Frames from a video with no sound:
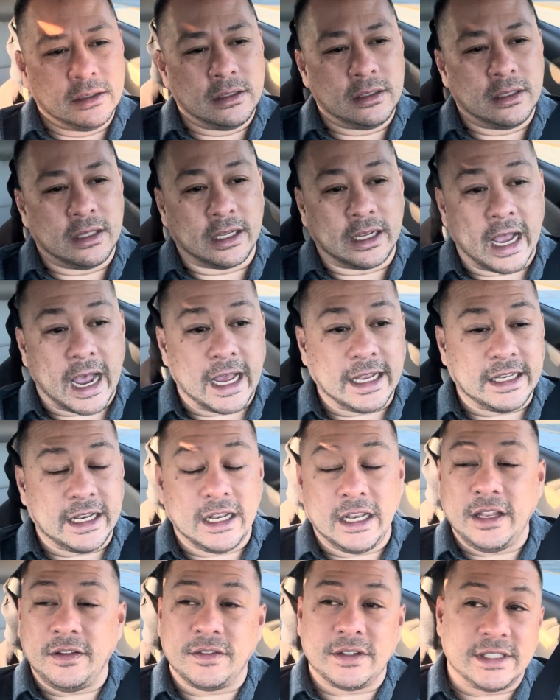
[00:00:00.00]
the guy
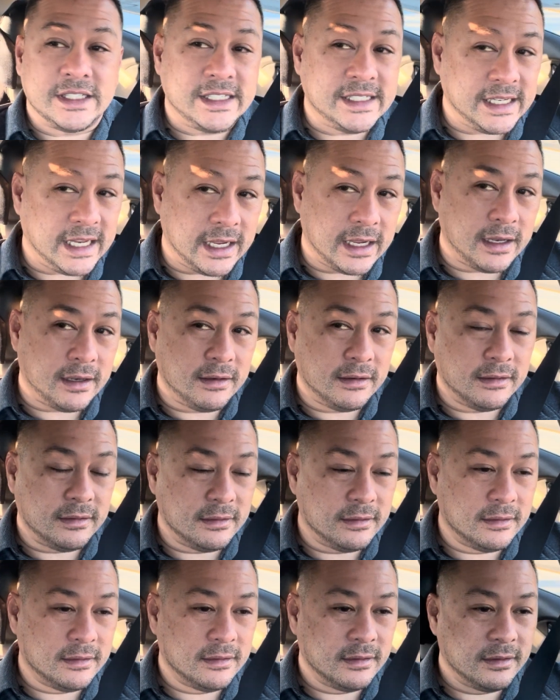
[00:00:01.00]
didn't even see it,
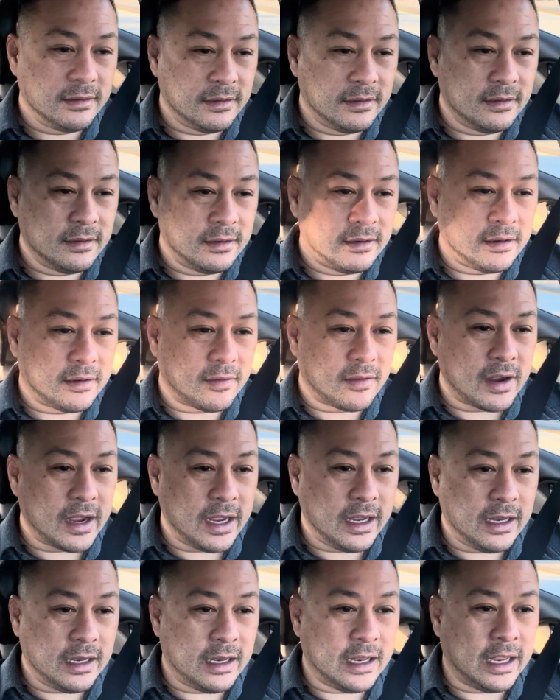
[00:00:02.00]

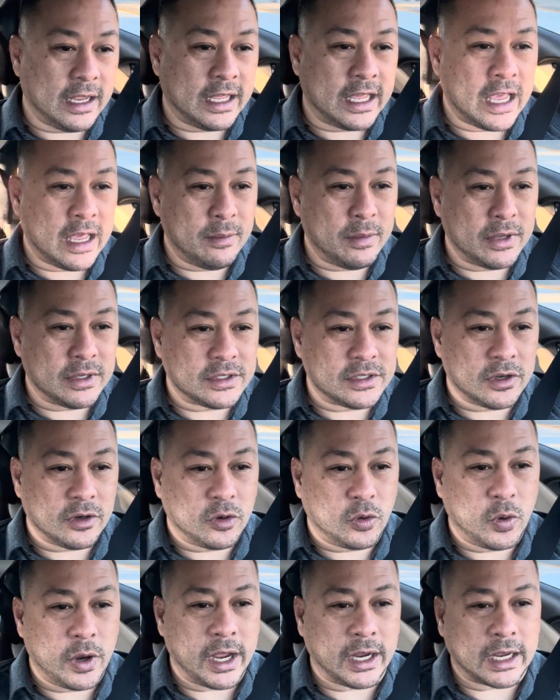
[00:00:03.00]
right? It came in so
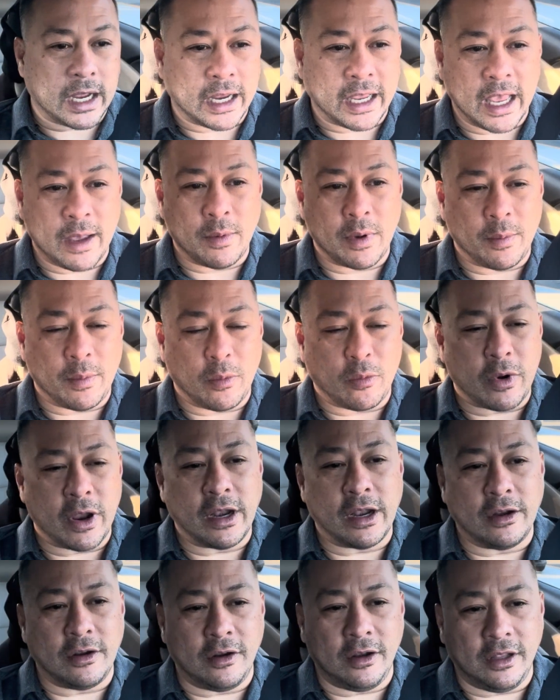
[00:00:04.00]
quick. I came up right
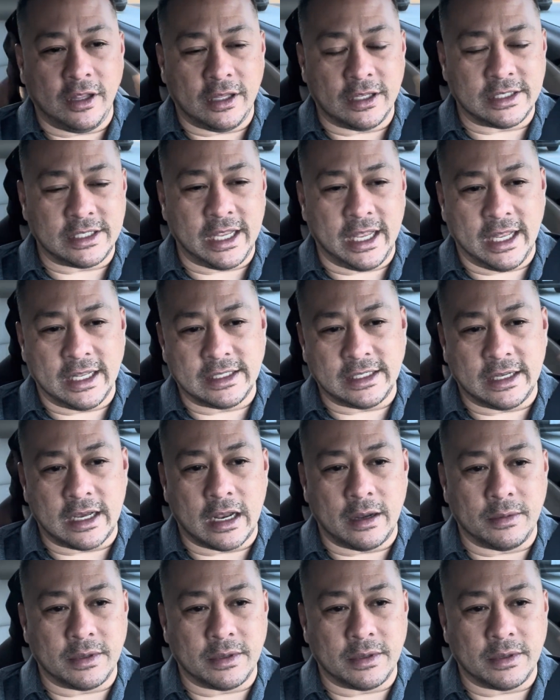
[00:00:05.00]
underneath his hands and got him in